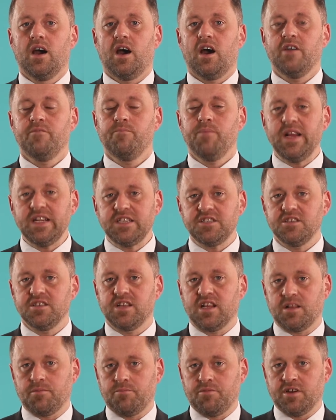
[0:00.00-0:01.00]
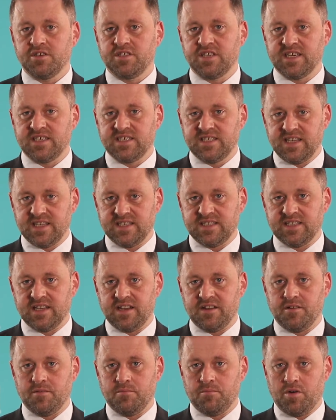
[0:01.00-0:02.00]
I've mentioned that the project sits
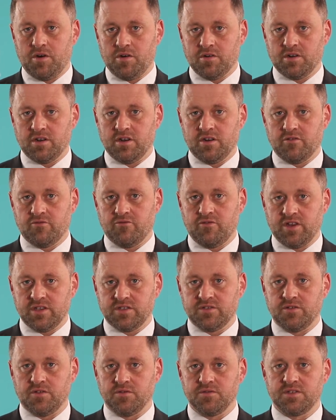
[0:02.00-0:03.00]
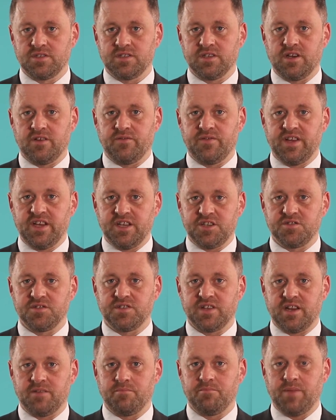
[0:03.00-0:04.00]
at an important crossroads of the issues
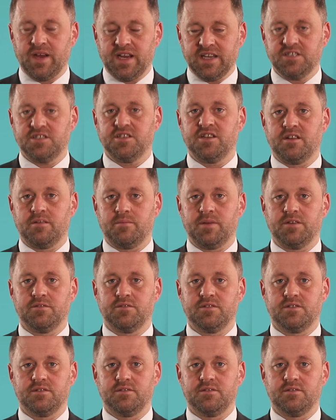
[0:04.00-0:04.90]
that I'm passionate about.